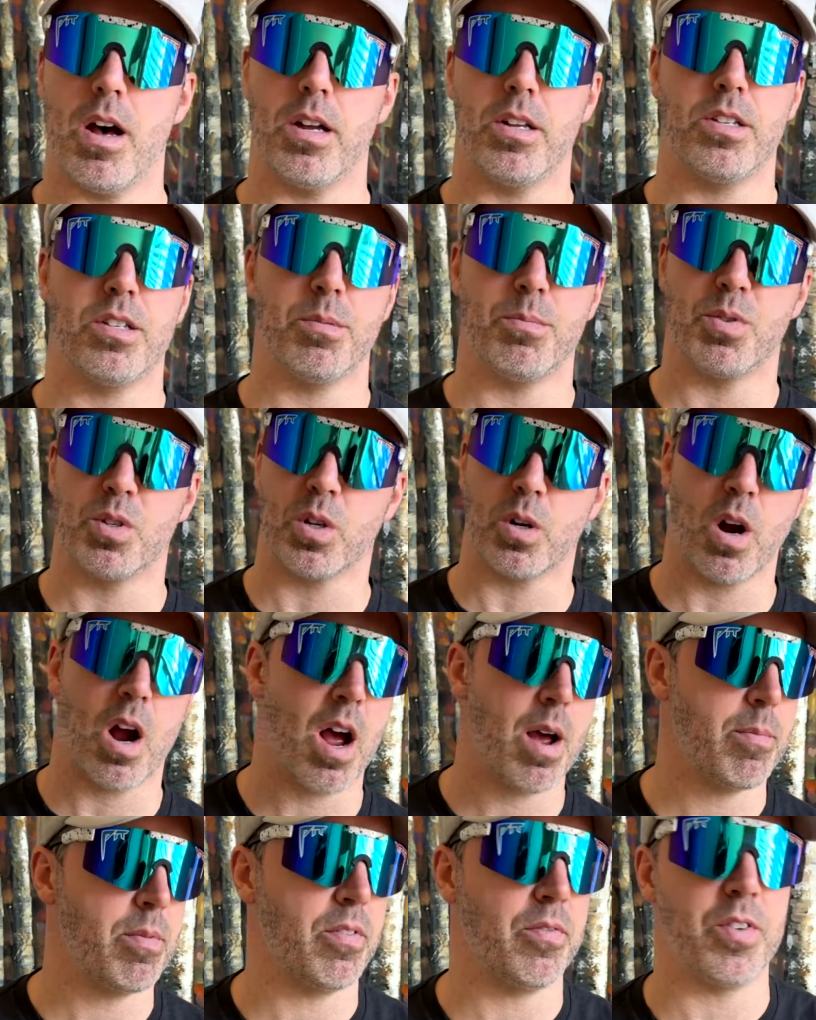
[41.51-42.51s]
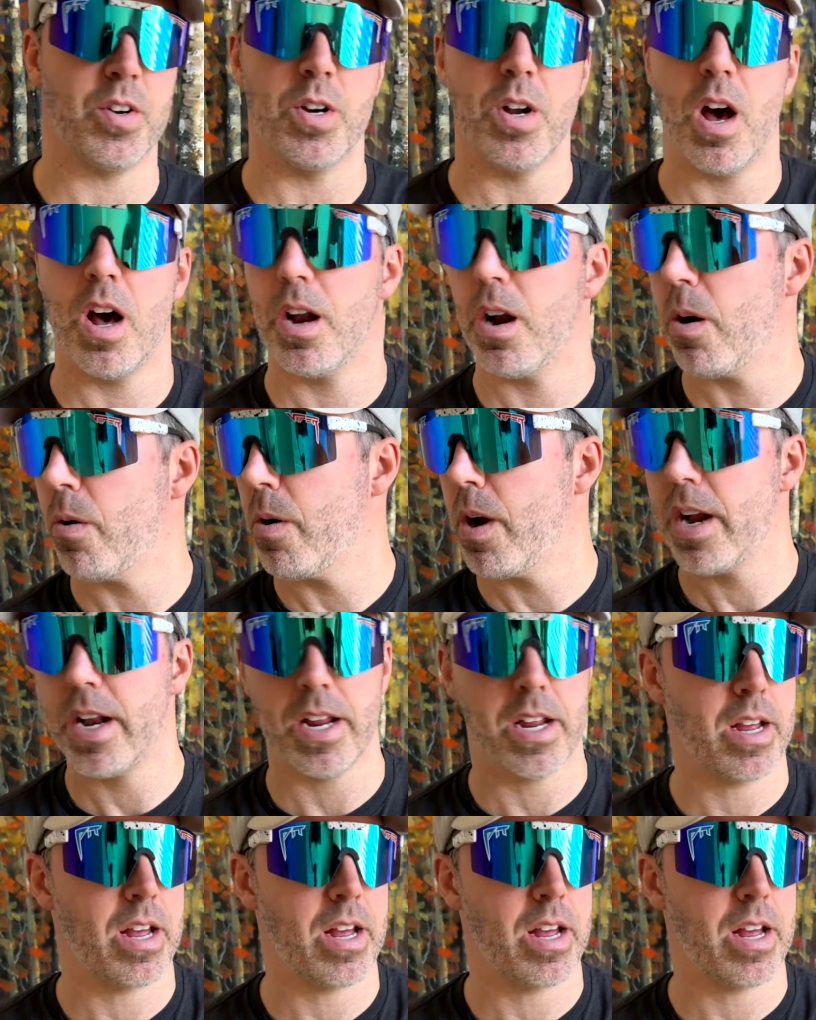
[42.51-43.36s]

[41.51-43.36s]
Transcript: subscribe if you're not already.